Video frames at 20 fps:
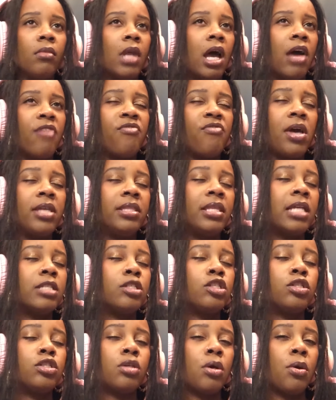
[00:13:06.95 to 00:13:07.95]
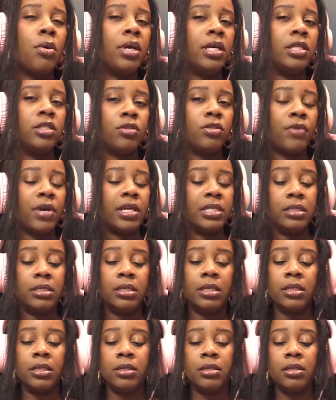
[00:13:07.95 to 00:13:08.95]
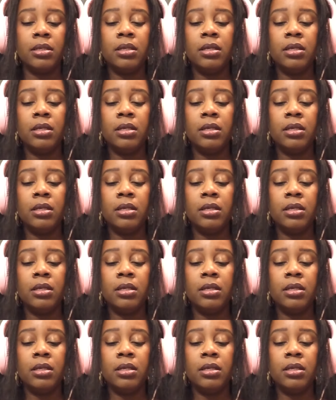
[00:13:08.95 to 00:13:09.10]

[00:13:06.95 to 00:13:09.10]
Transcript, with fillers: I find that so interesting.